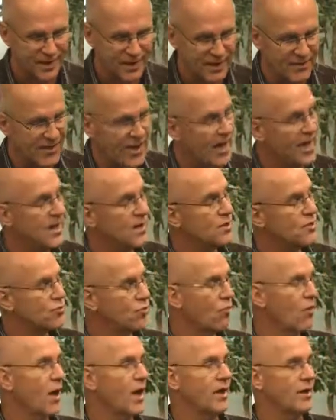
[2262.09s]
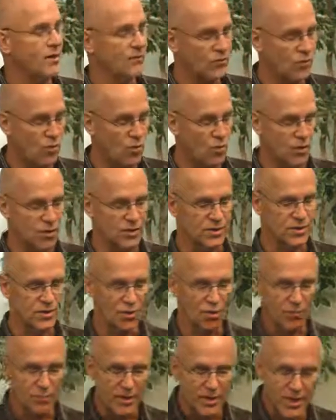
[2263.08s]
And that is what? Of course,
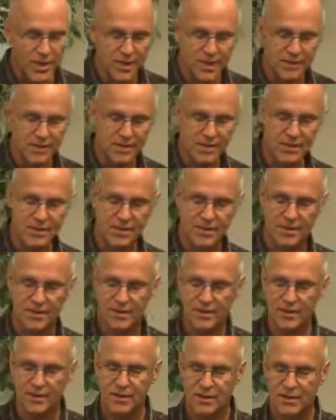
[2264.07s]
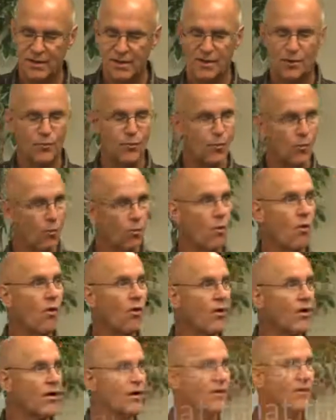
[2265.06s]
obedience,
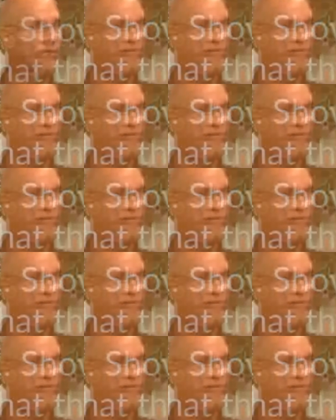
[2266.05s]
reward,